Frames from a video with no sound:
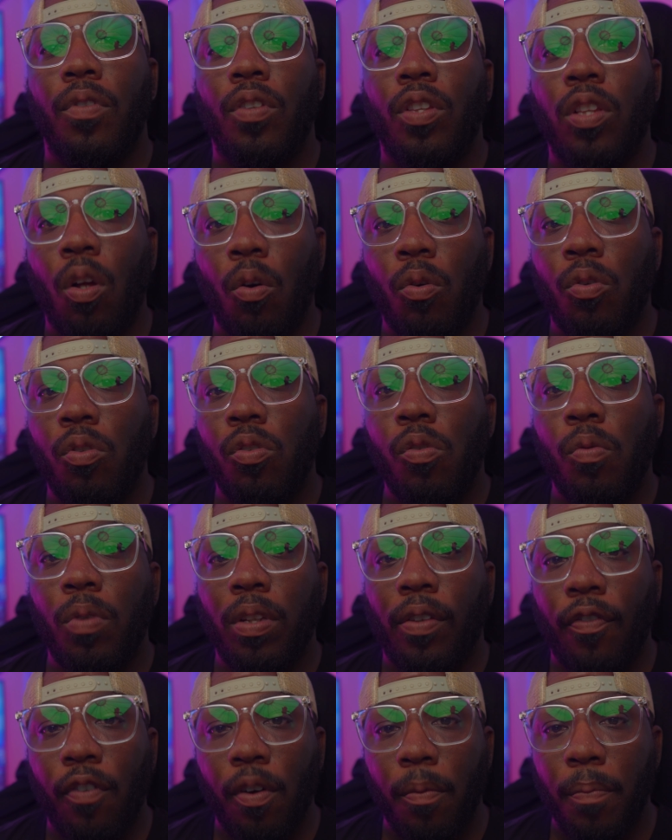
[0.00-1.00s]
local
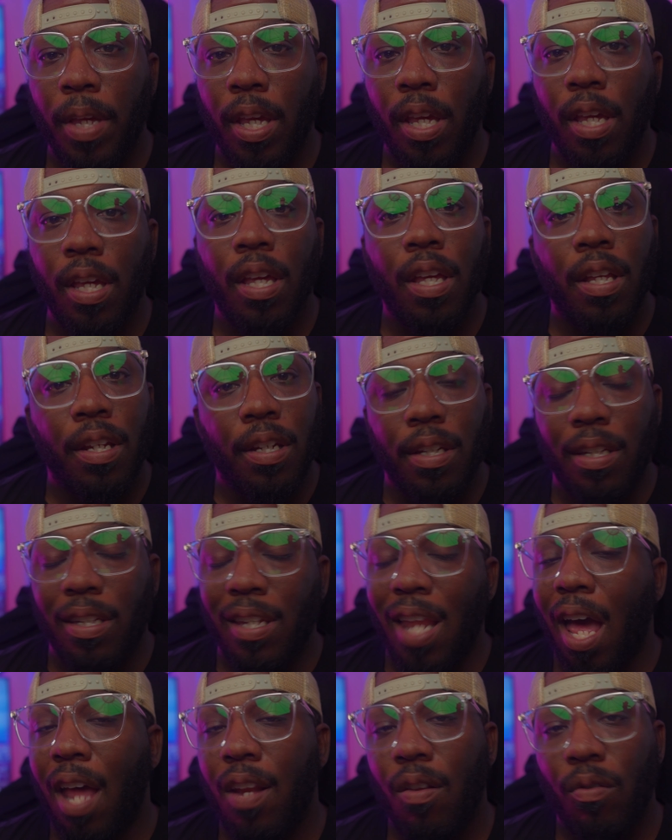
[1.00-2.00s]
was for me,
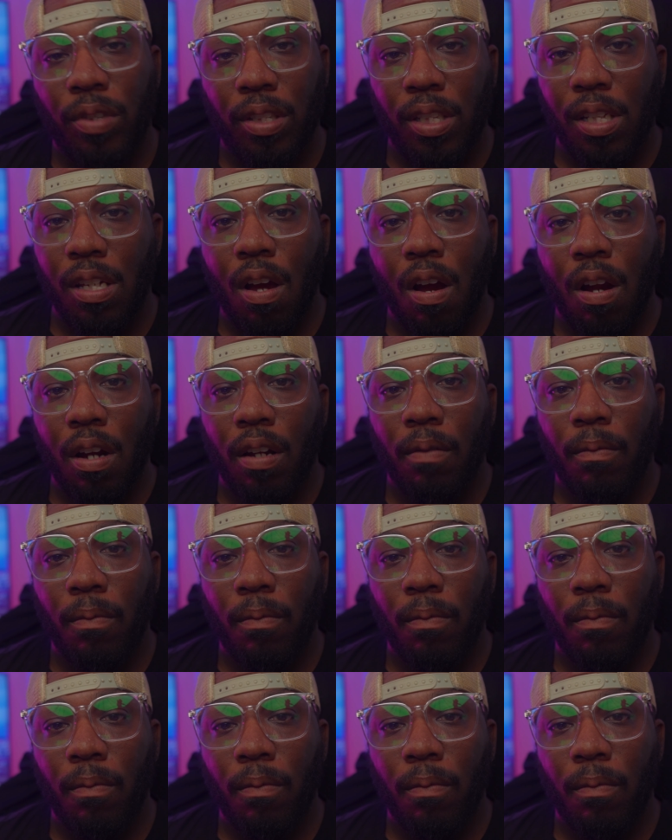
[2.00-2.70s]
not OTR.